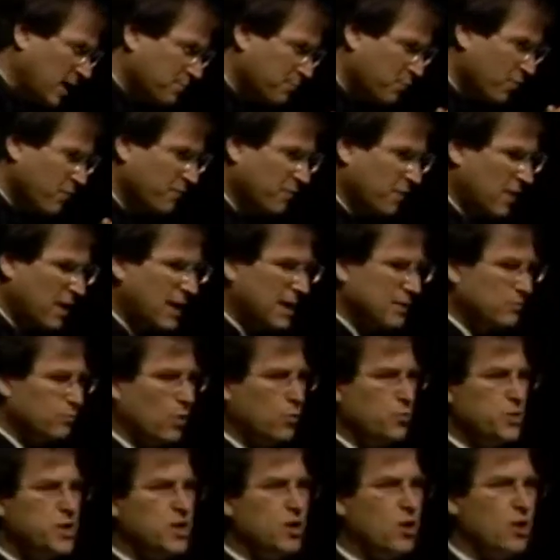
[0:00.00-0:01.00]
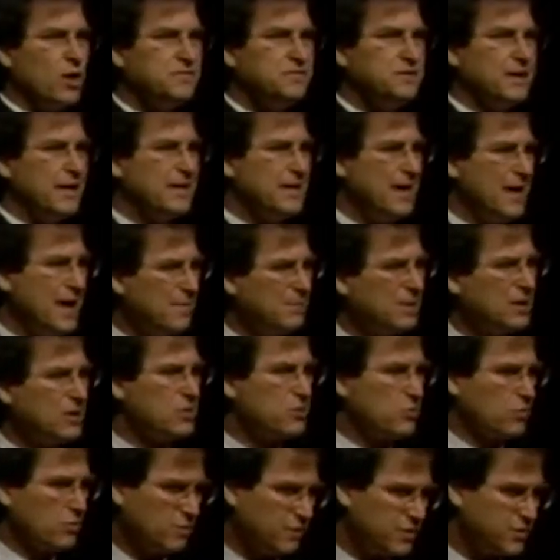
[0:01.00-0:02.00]
to provide what we call dynamic
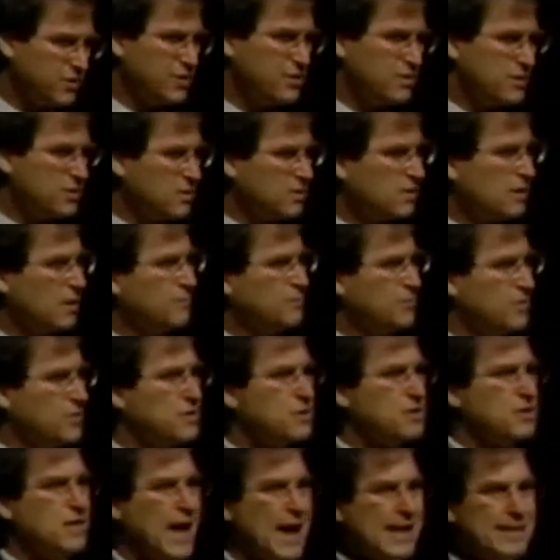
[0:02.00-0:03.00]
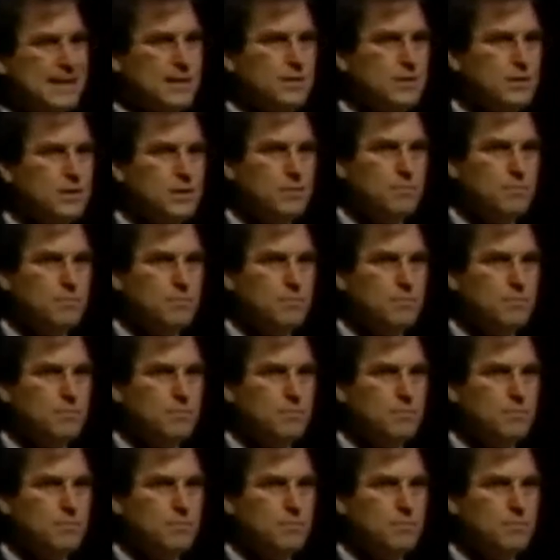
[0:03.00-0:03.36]
services instead of just static